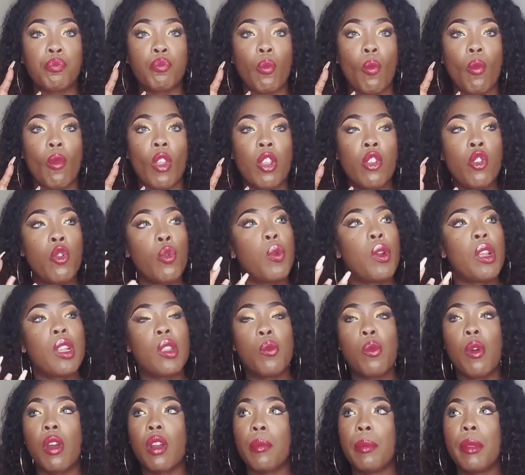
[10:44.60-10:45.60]
you really
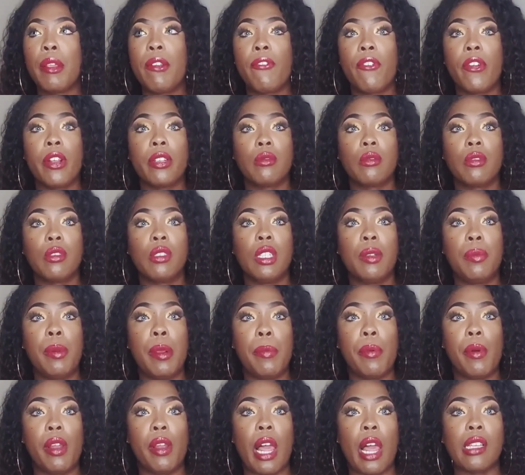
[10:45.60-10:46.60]
want to be friends with these people
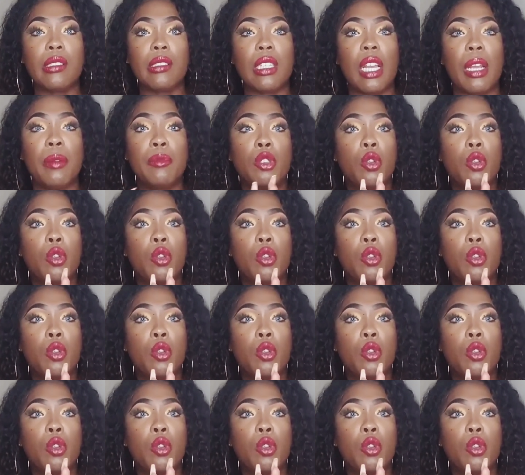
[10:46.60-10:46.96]
a lot of times.